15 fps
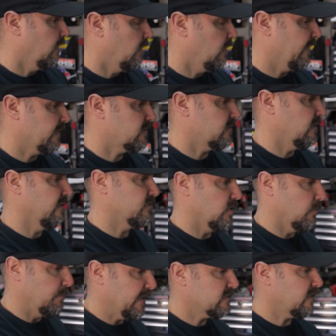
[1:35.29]
All that stuff.
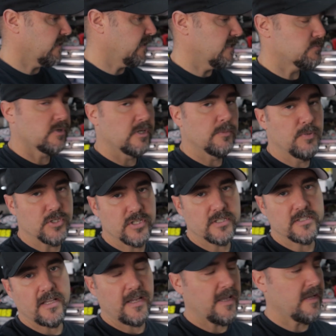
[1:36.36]
So biggest thing is we're going to push
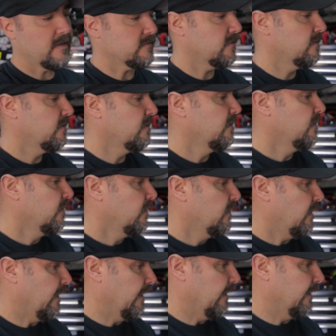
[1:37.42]
this thing out,
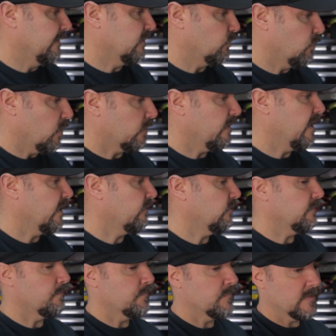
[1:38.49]
get the water out of
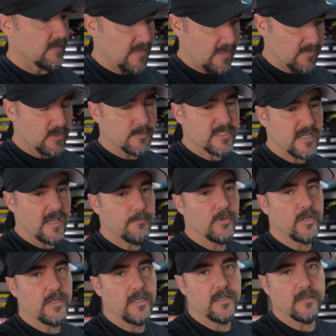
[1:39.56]
it, get that thermostat
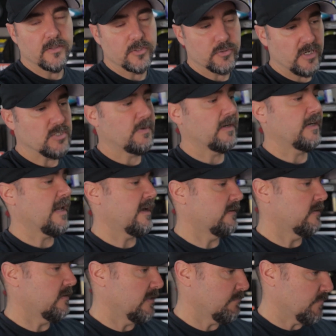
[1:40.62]
put in, get the trans brake light
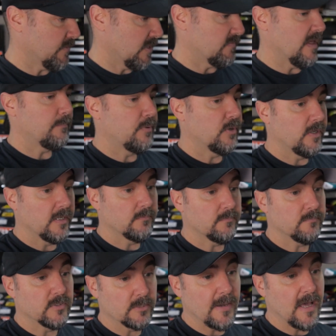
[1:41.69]
on, get that put
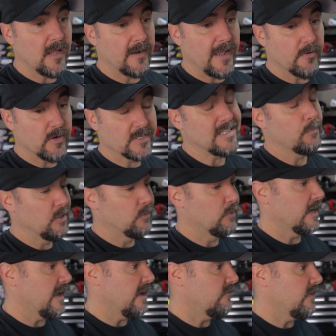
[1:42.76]
in with a mile an hour, because I will
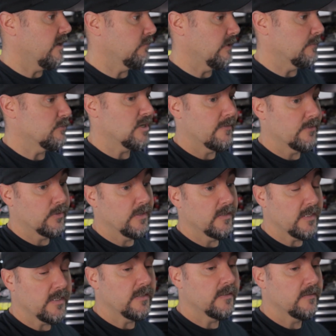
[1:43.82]
want to have that when I'm driving
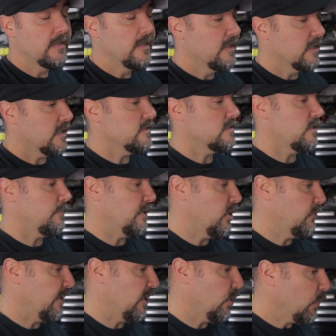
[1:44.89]
around here because of the
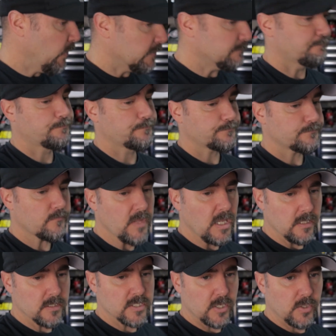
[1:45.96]
po-po.
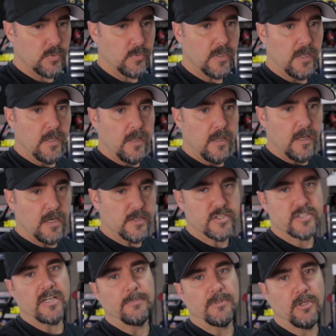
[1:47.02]
So
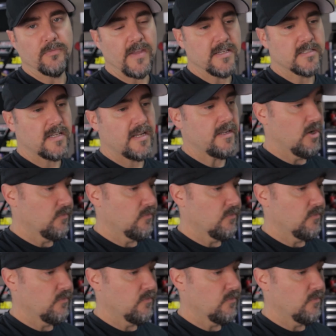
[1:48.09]
just a couple little things today.